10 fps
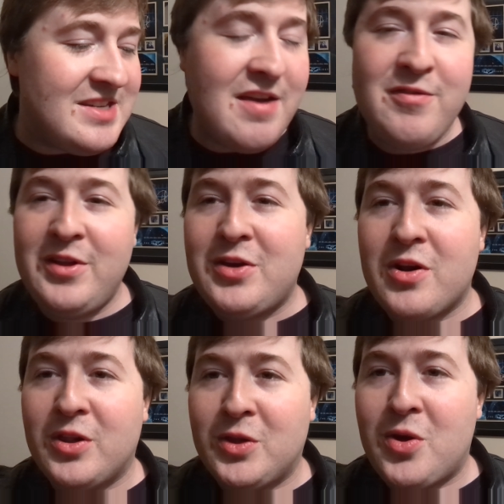definitely
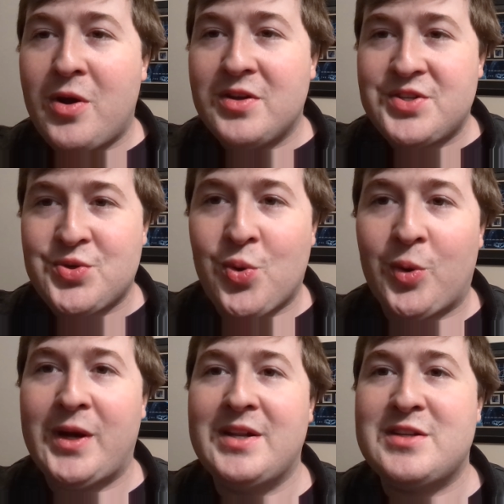got a lot of
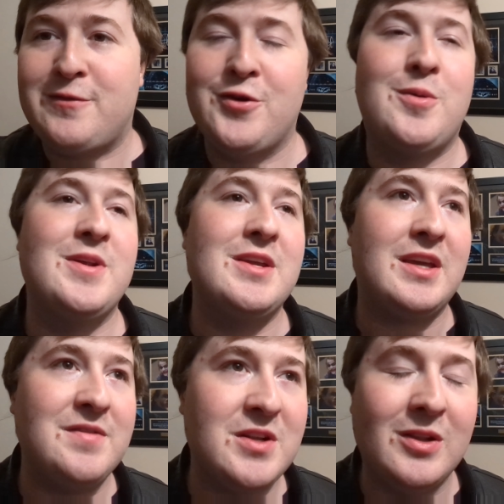story in this film, and it
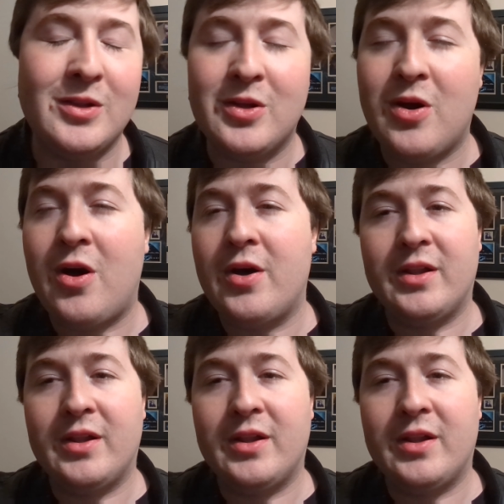gives a lot